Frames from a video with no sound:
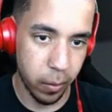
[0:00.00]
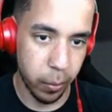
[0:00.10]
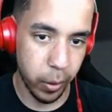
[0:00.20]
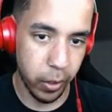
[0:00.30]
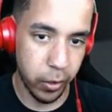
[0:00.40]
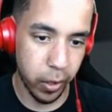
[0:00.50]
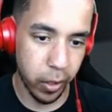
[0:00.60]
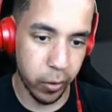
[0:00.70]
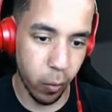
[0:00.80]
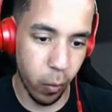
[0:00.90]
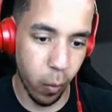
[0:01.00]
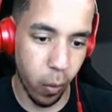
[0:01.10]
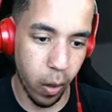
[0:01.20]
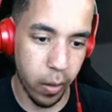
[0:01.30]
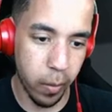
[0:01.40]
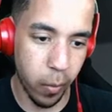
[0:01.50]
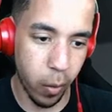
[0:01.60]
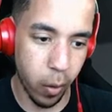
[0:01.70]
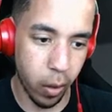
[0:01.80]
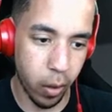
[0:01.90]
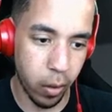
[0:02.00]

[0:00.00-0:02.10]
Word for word: Pretty sure there's one more.